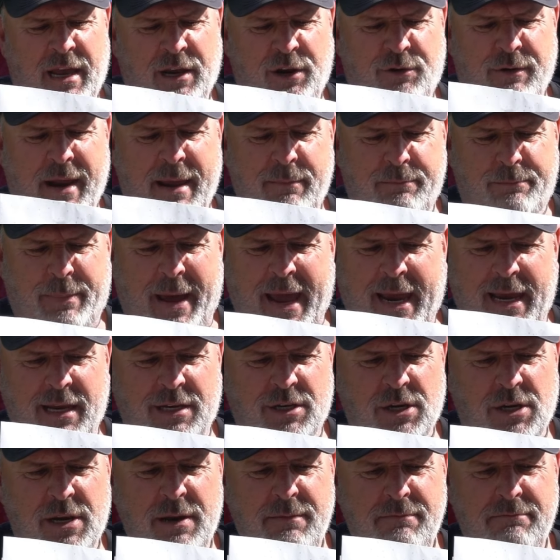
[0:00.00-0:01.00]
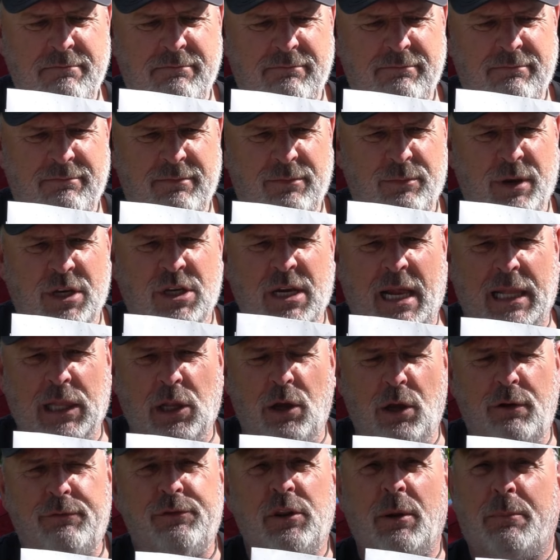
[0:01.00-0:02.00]
Great packaging, which I
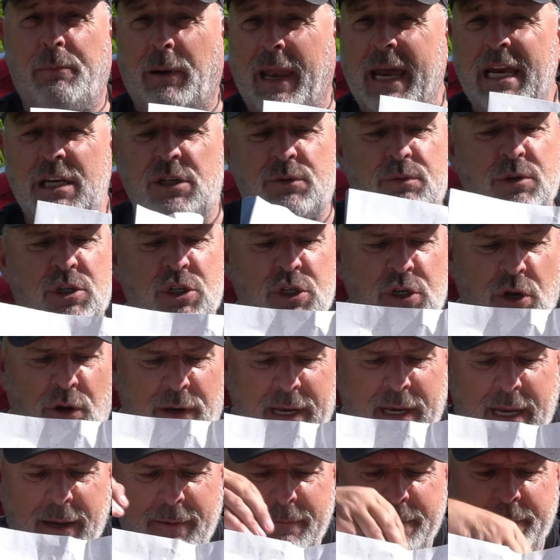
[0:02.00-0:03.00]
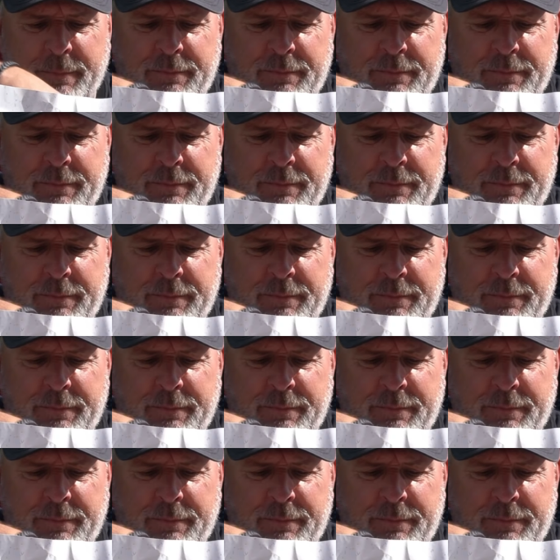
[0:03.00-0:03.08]
love. The place was stunning.